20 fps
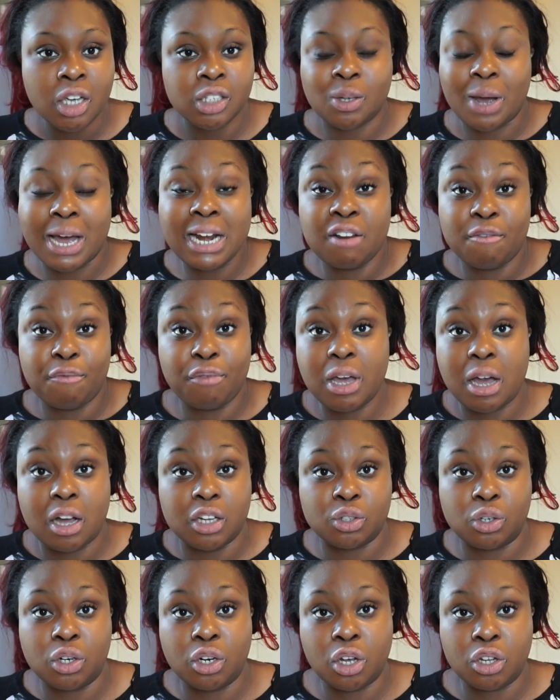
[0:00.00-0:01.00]
so I didn't think I
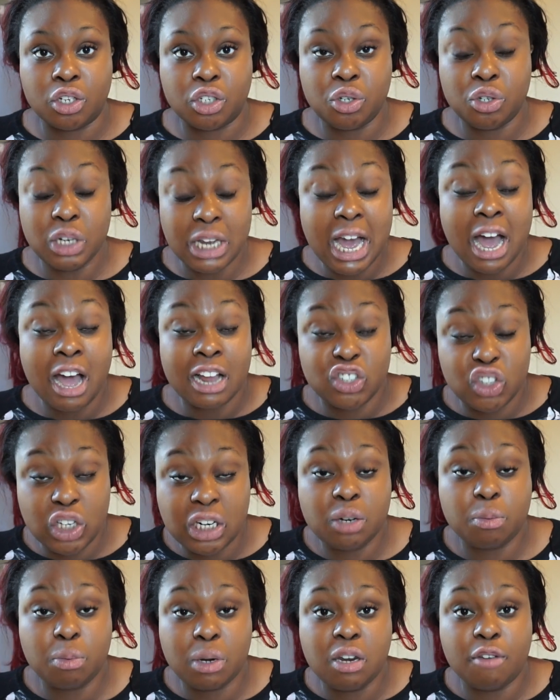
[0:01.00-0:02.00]
was going to go to uni. I
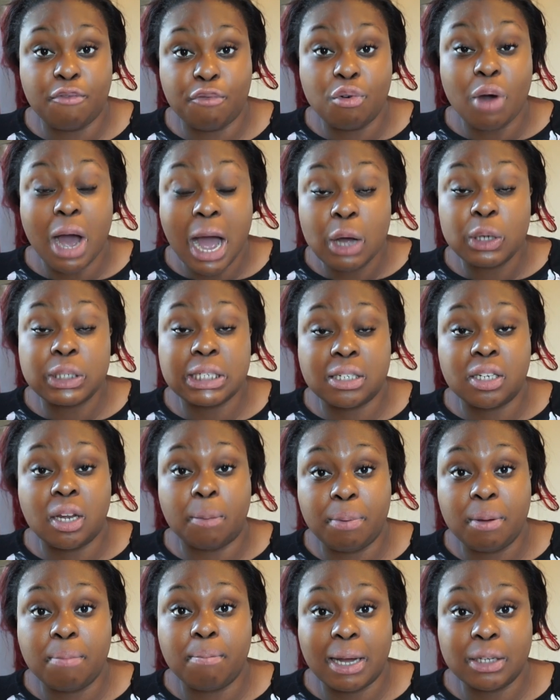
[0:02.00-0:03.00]
genuinely thought I would end
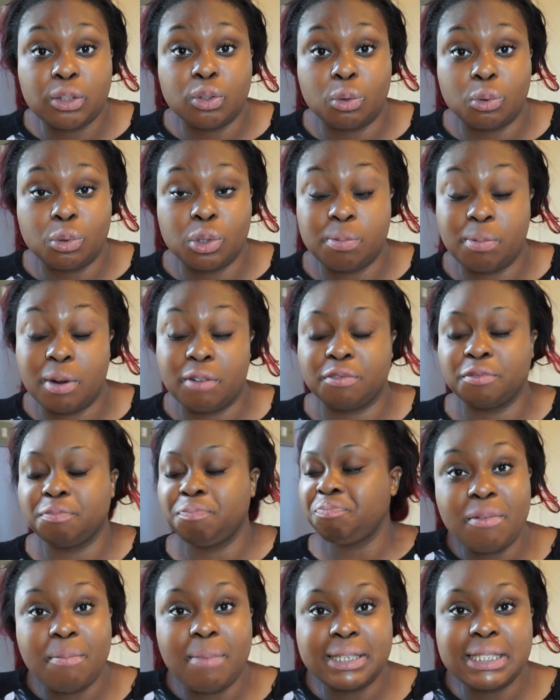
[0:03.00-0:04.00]
up in McDonald's, bruv.
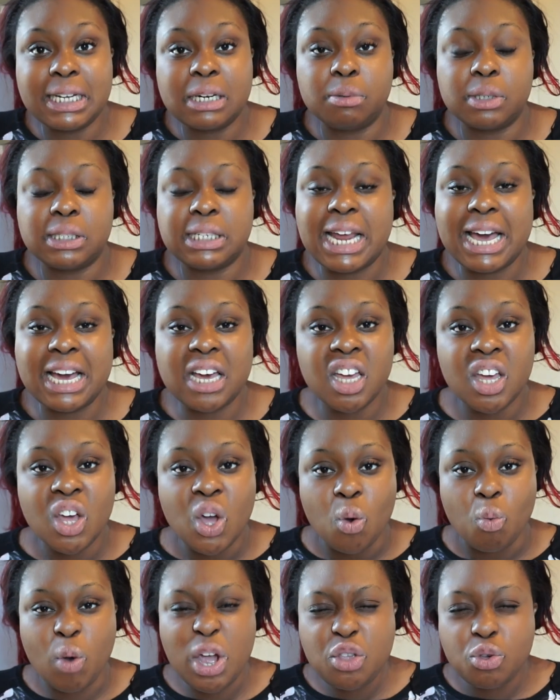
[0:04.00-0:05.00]
But my dad was like,
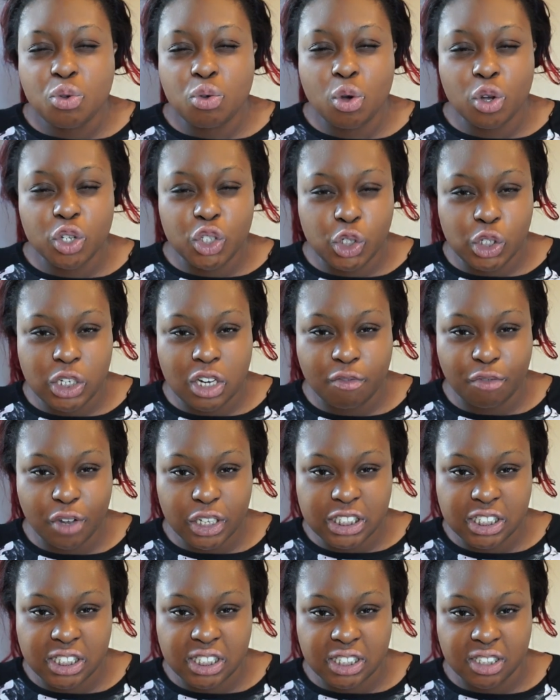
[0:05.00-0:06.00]
when you go to
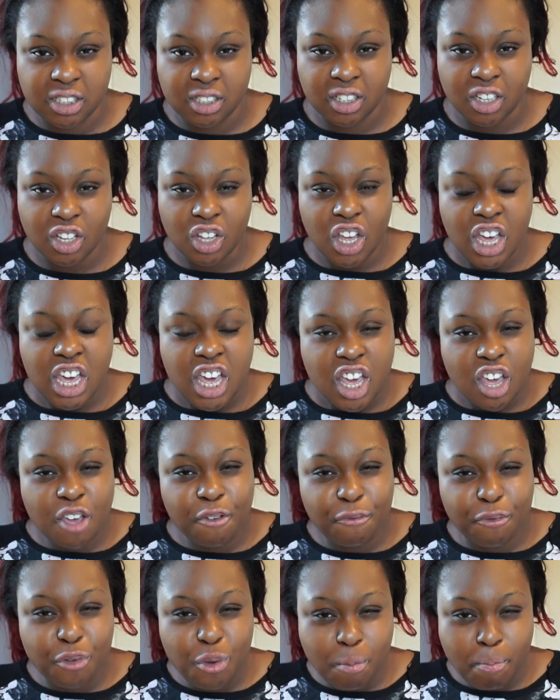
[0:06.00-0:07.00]
university,
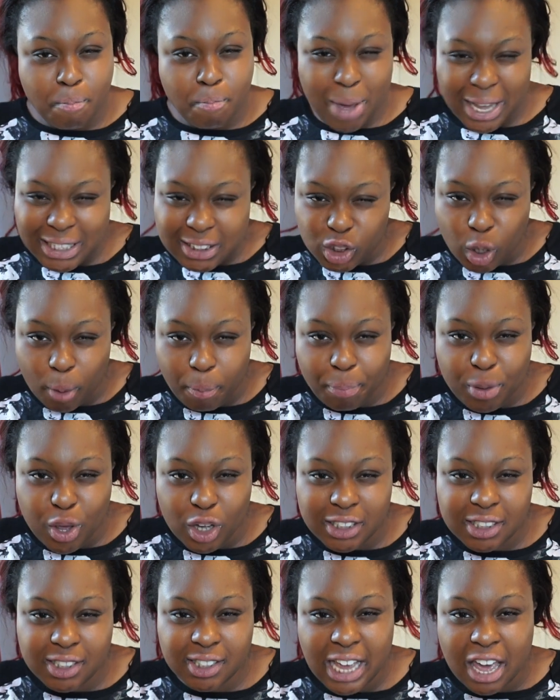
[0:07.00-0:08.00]
if you mess up
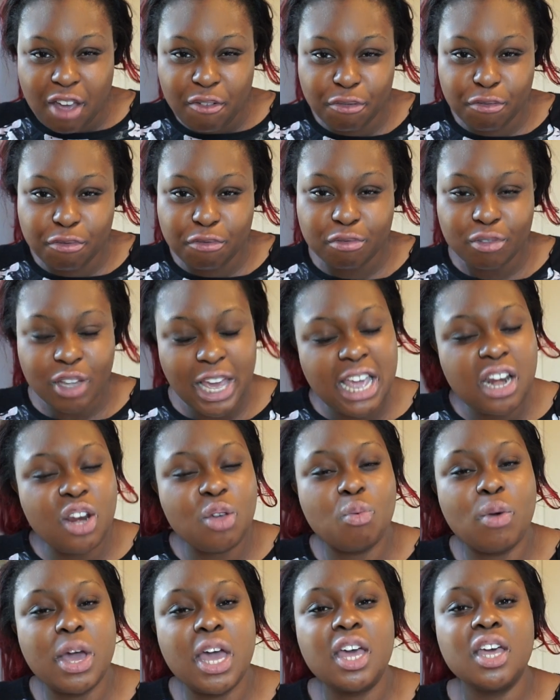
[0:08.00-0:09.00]
yourself
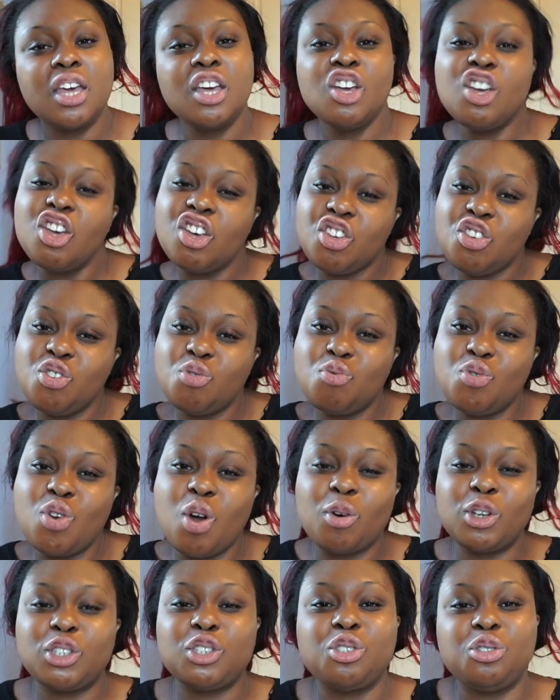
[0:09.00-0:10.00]
anywhere, you
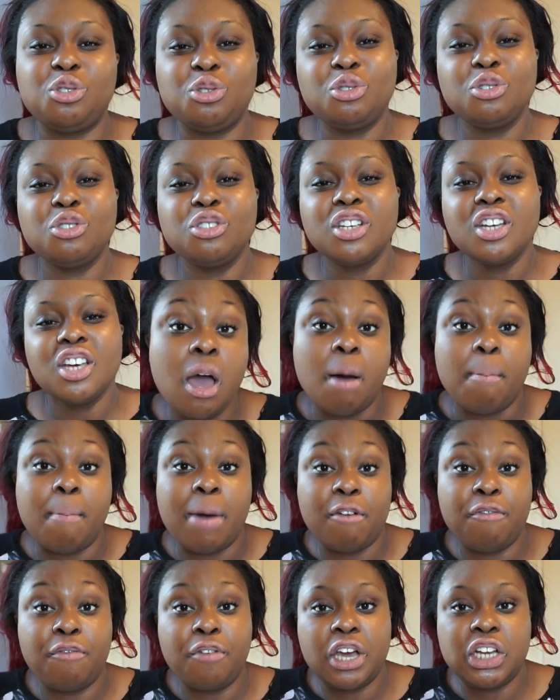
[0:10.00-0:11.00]
know what to do.
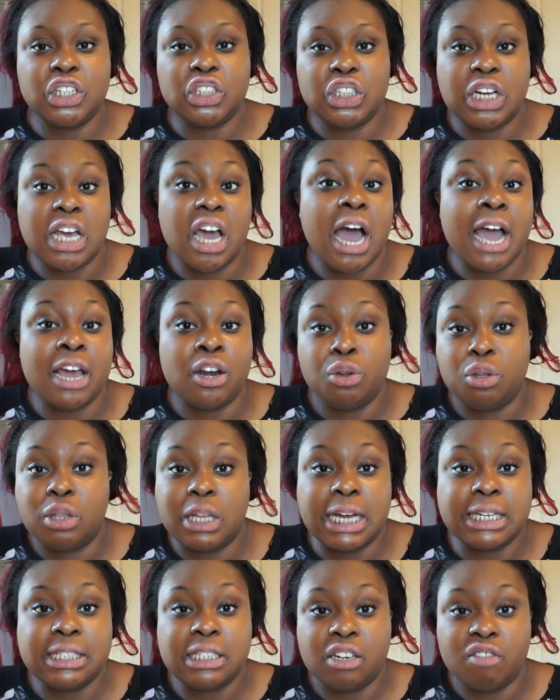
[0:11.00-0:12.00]
My first year, I knew
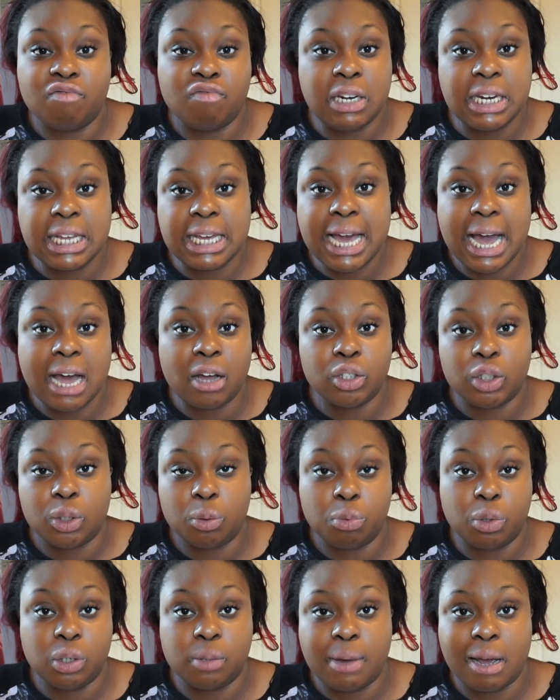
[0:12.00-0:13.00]
that I didn't really count
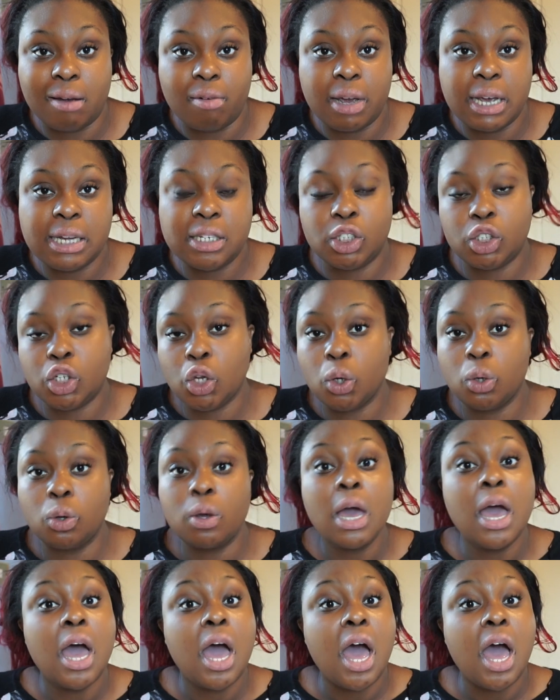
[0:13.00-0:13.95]
towards my grades, so